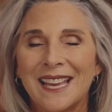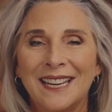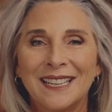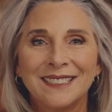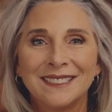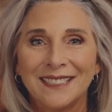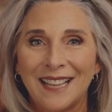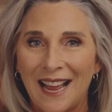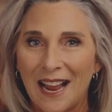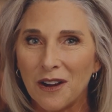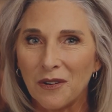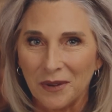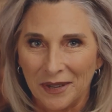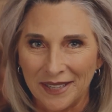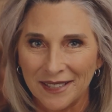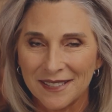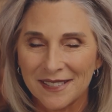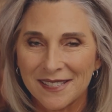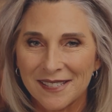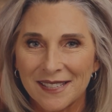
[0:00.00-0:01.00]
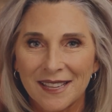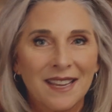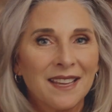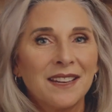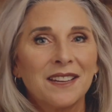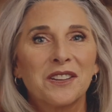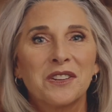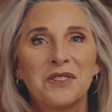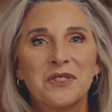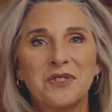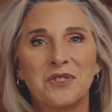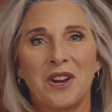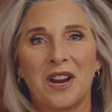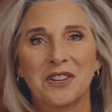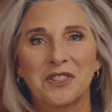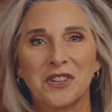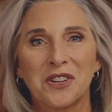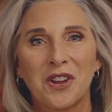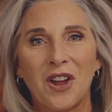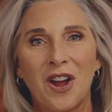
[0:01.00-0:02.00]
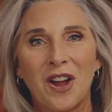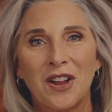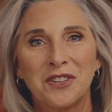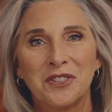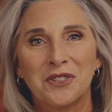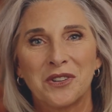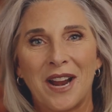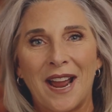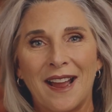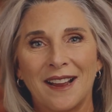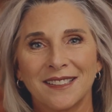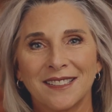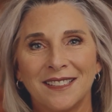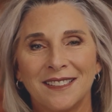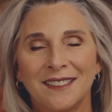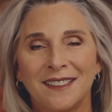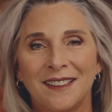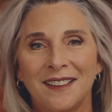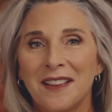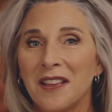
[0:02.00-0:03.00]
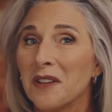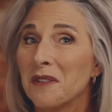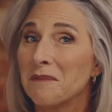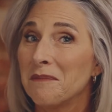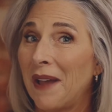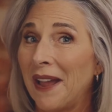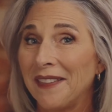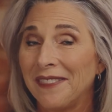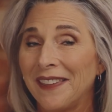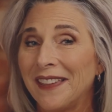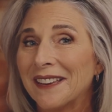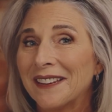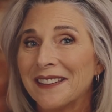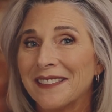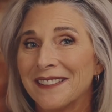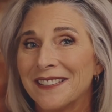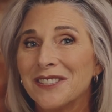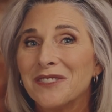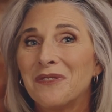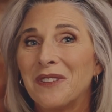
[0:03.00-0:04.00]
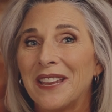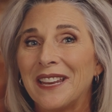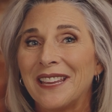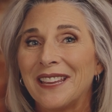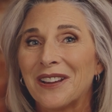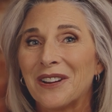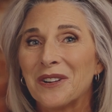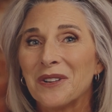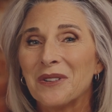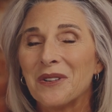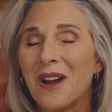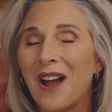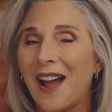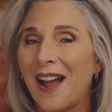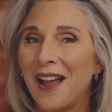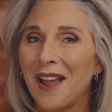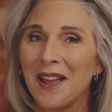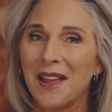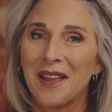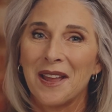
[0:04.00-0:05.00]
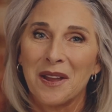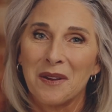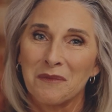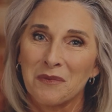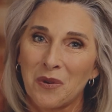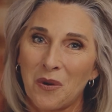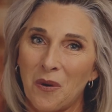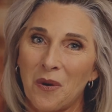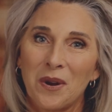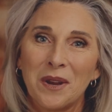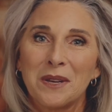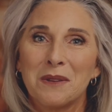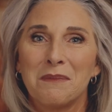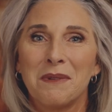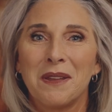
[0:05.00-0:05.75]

an allowance in a construction contract? By the end of this video, I am going to